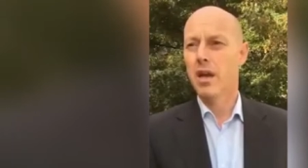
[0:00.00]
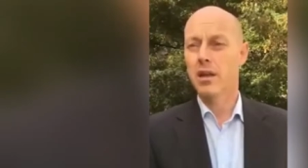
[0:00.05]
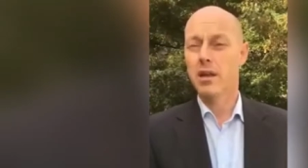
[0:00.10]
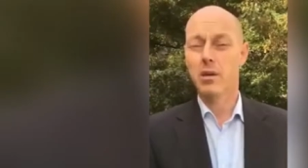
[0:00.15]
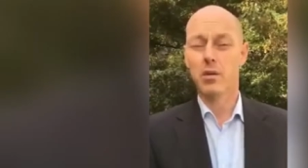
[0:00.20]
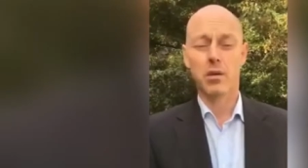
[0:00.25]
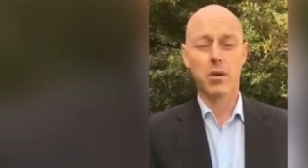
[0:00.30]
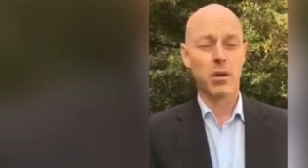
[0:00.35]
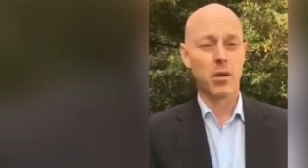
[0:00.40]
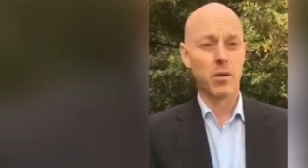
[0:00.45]

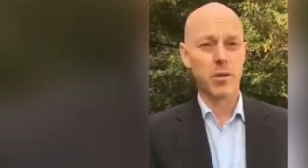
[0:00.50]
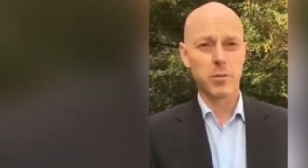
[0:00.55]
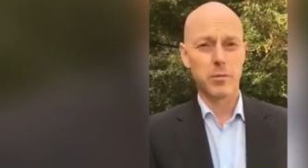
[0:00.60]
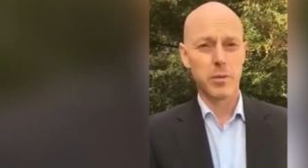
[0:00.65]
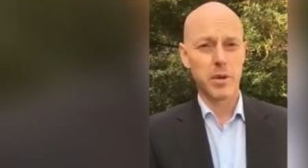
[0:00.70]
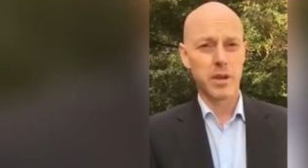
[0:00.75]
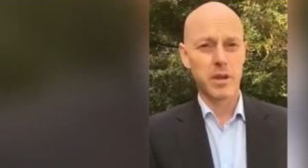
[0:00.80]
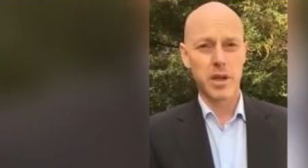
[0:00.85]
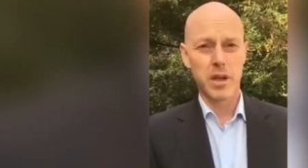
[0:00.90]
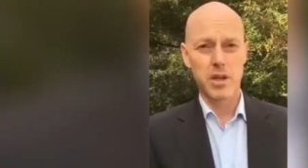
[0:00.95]
and there will
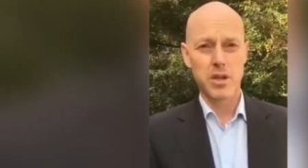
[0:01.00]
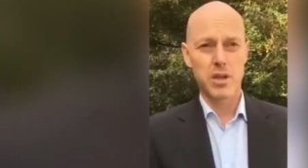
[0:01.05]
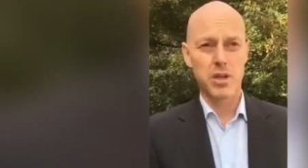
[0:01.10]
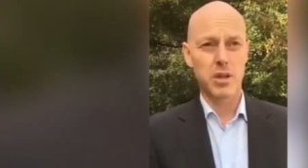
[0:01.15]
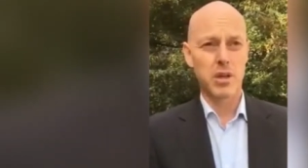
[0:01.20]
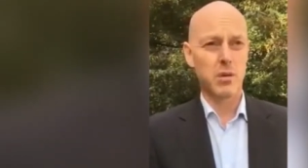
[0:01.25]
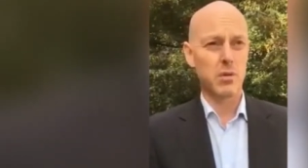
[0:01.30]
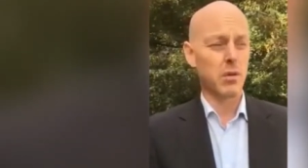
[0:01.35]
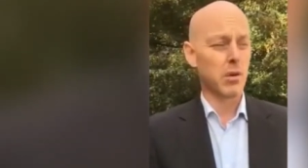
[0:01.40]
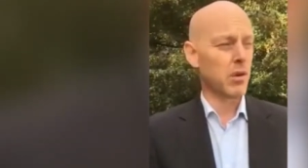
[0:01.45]
always be
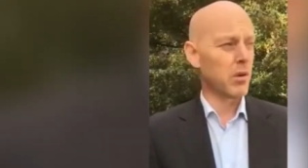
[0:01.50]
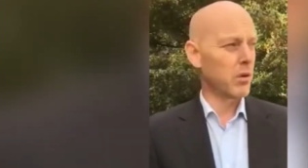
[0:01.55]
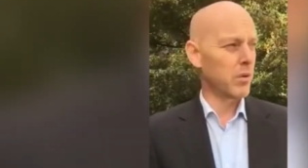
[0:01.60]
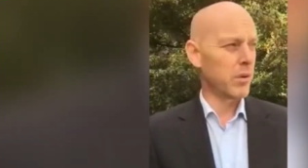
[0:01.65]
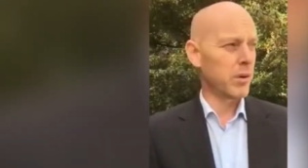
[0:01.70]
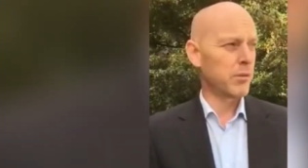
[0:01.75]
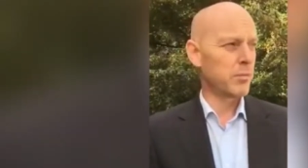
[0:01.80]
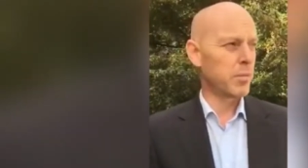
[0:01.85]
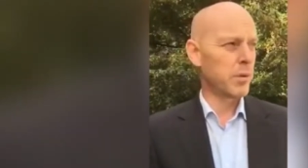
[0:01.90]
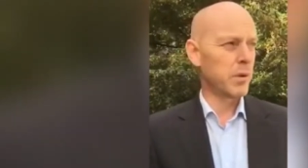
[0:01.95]
addiction, there will
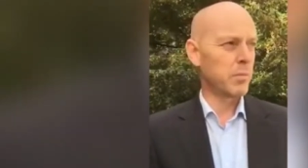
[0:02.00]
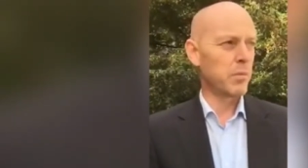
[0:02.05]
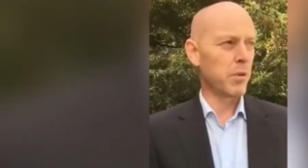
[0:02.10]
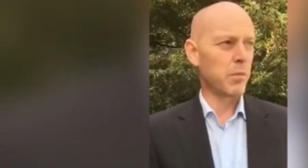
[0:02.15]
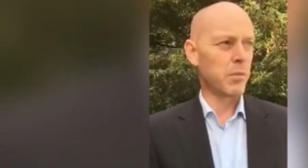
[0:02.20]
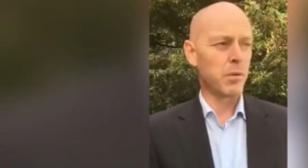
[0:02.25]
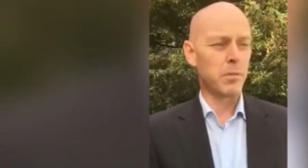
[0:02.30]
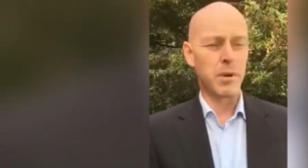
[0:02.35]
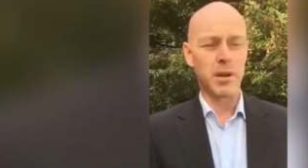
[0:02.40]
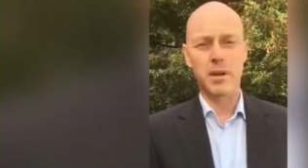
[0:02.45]
always be
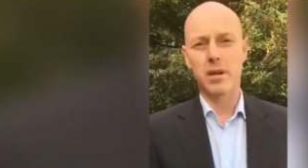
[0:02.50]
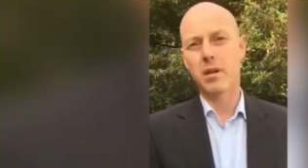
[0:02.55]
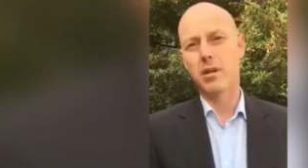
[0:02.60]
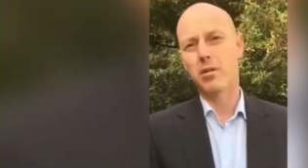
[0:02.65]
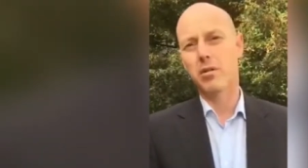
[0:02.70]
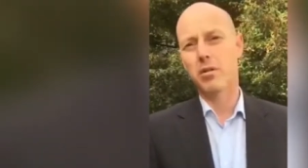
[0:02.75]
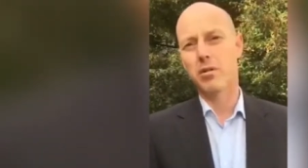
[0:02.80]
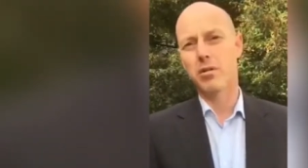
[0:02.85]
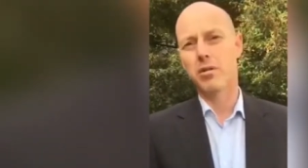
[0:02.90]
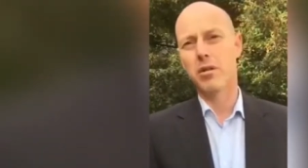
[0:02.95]
problematic
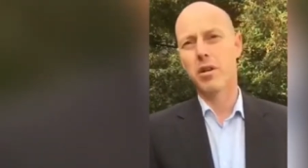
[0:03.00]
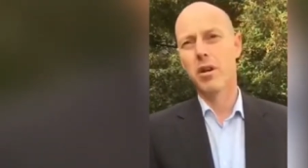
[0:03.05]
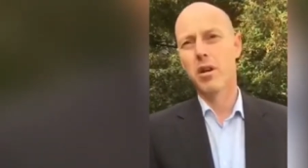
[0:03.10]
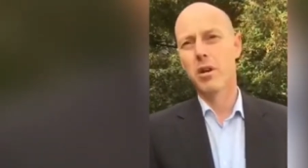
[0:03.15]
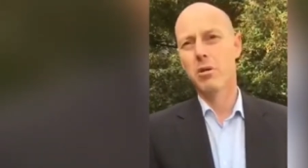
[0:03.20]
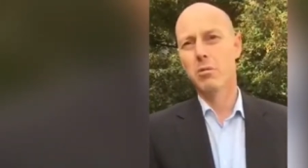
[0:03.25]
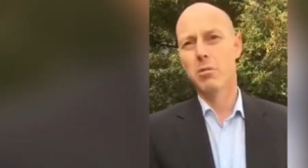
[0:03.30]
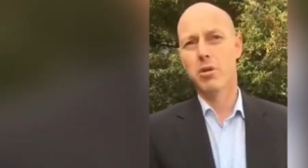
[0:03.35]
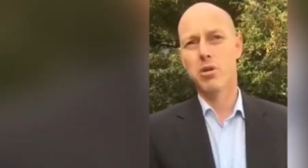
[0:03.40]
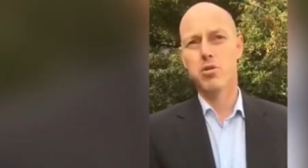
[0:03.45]
use,
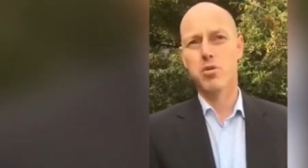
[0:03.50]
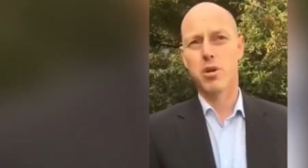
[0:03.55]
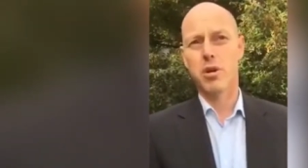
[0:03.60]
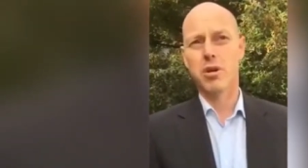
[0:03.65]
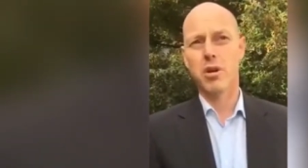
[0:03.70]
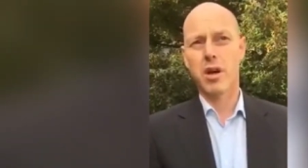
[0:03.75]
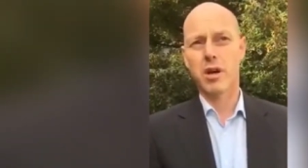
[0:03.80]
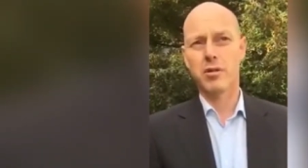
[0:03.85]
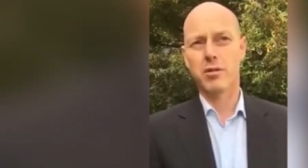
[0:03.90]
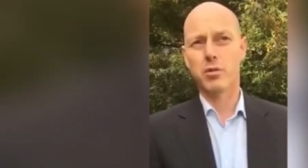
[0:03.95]
but
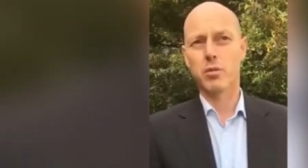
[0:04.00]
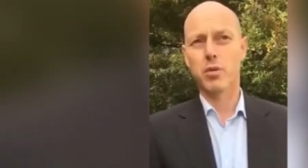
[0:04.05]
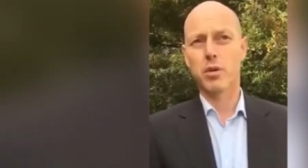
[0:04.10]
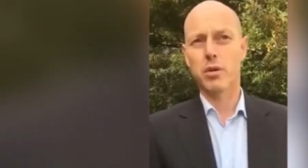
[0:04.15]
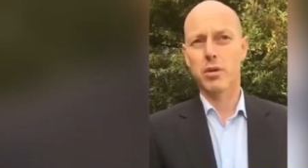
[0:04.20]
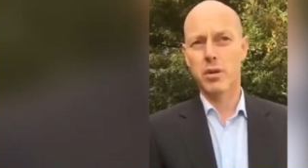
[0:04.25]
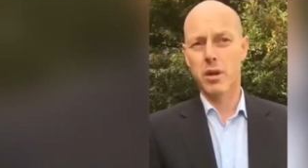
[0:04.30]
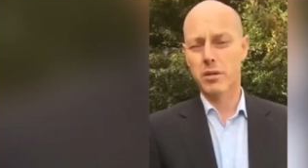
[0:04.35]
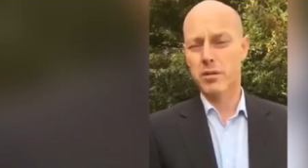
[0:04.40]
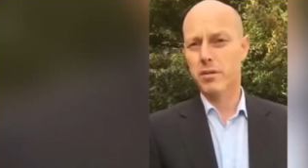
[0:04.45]
drug use
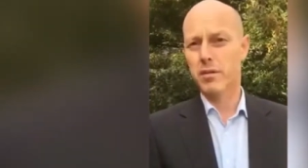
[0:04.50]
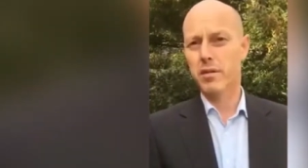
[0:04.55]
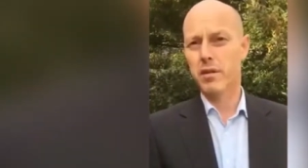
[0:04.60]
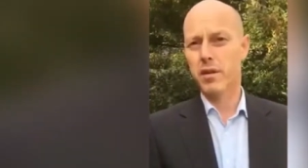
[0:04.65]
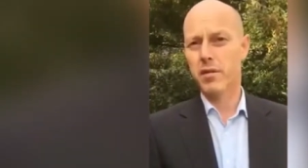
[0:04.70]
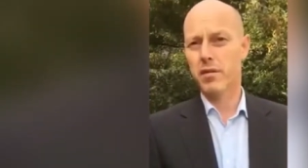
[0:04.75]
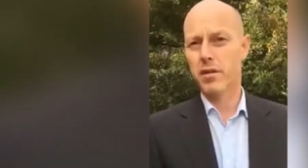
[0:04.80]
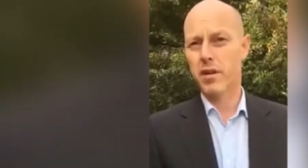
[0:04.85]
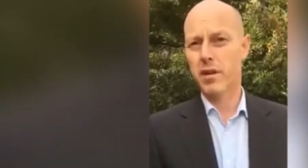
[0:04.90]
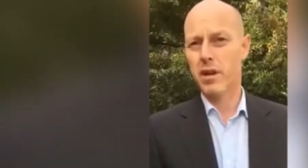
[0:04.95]
will not
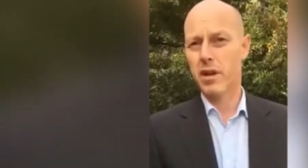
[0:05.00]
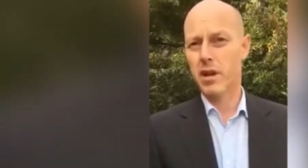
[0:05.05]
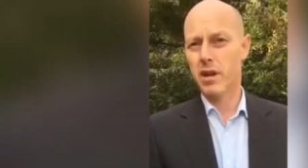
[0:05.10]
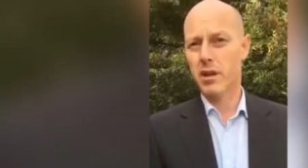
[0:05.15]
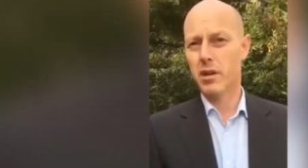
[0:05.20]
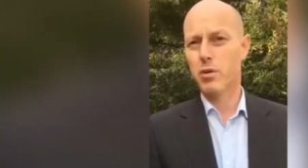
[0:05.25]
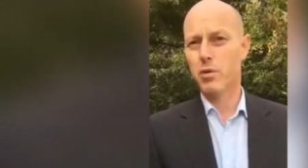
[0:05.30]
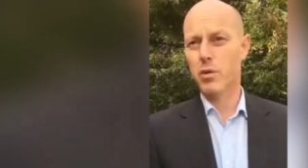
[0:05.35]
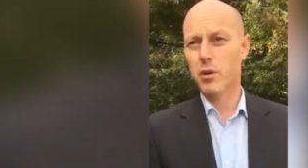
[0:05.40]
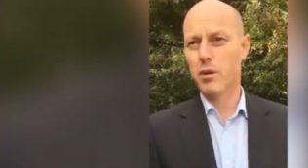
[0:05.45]

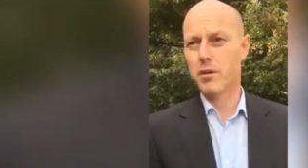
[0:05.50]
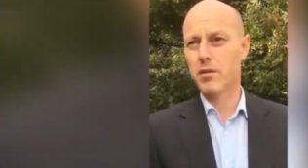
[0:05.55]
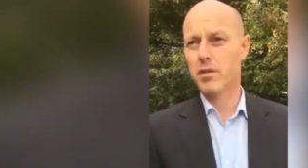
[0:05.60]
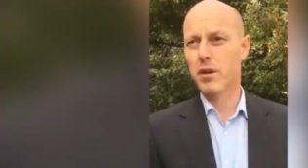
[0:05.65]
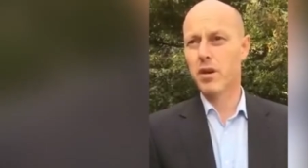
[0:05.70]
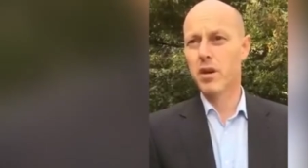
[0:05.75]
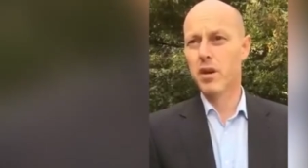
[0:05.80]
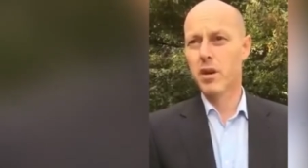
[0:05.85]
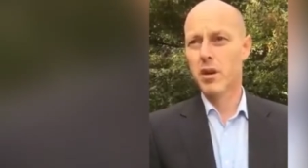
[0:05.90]
definitely increase.